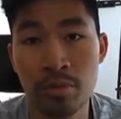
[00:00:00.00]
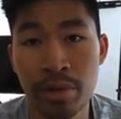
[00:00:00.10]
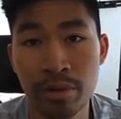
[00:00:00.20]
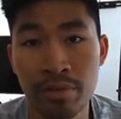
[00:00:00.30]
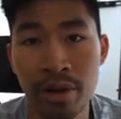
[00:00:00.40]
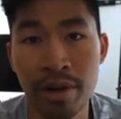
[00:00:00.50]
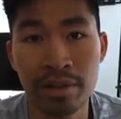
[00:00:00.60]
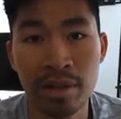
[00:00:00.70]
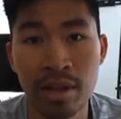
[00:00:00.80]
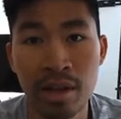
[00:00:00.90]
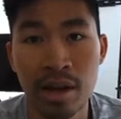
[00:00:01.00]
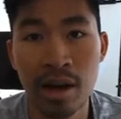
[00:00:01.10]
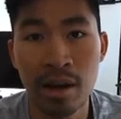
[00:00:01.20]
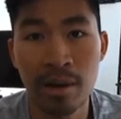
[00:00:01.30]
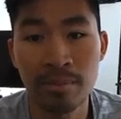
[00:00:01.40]
we could find.
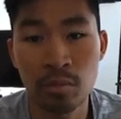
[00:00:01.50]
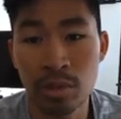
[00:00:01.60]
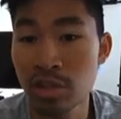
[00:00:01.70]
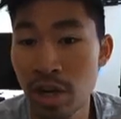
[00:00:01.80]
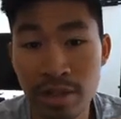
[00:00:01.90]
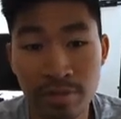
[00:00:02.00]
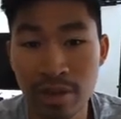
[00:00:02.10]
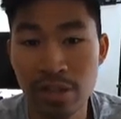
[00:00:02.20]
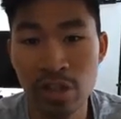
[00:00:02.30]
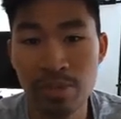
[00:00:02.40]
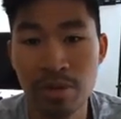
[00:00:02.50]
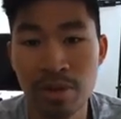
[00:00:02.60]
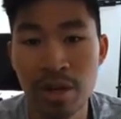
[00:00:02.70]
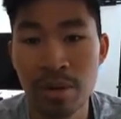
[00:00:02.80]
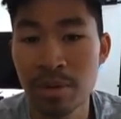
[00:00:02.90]
We tried to find
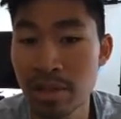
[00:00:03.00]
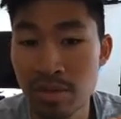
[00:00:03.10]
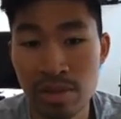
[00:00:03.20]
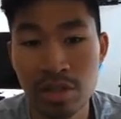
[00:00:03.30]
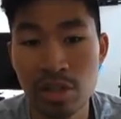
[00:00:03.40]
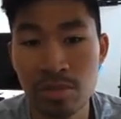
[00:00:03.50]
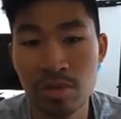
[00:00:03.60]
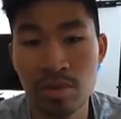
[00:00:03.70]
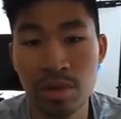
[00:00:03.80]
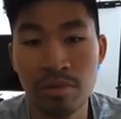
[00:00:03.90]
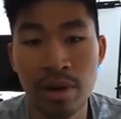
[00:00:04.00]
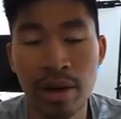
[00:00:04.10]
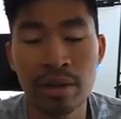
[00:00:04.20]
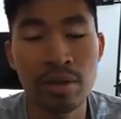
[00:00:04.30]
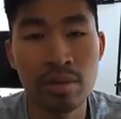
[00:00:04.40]
cheaper, but this was the cheapest we could
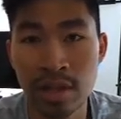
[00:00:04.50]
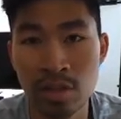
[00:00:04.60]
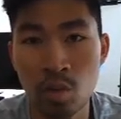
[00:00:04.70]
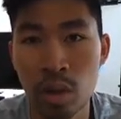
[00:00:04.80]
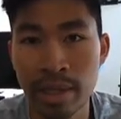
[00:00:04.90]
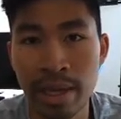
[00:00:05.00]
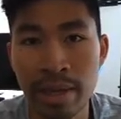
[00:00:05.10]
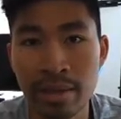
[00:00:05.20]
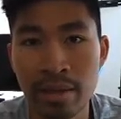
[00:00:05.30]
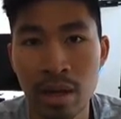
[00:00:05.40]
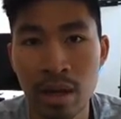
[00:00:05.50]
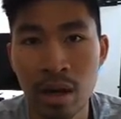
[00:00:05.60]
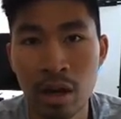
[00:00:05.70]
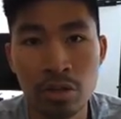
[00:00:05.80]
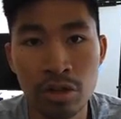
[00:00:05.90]
find. It was like
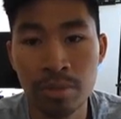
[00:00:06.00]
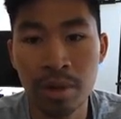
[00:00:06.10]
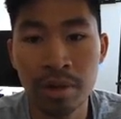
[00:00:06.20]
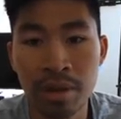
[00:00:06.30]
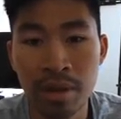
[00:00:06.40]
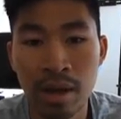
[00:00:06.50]
$2,800 a month.